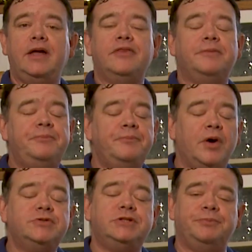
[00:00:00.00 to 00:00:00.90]
The
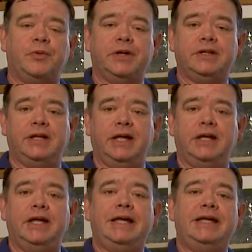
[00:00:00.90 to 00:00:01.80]
most important
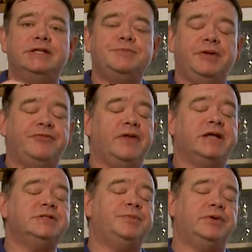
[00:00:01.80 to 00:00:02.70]
thing is be
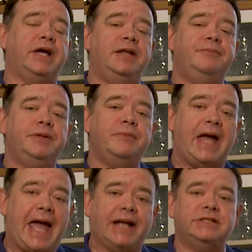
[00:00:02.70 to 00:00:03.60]
flexible and be
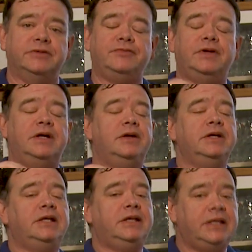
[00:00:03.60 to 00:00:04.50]
active.
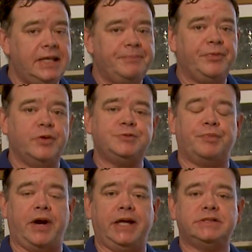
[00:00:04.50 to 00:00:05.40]
Keep those
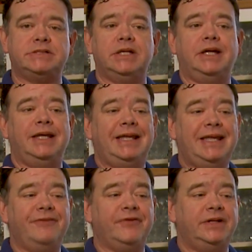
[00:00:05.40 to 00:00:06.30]
breaks,
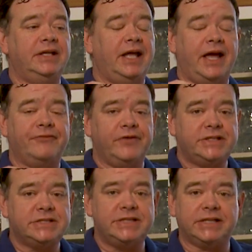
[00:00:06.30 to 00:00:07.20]
even every
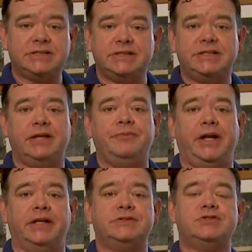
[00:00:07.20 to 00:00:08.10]
six to 10
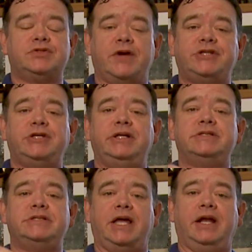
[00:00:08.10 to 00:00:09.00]
minutes, stretching,
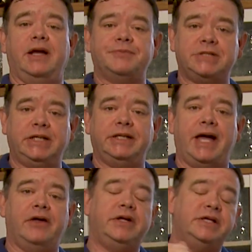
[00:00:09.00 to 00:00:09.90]
standing up, sitting
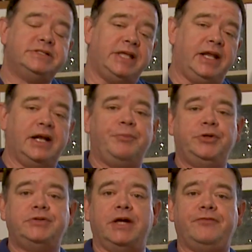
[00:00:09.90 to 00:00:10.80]
down, standing up when
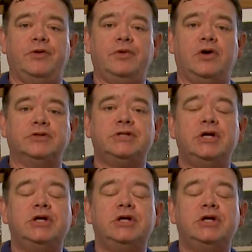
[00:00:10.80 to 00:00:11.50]
you take phone calls.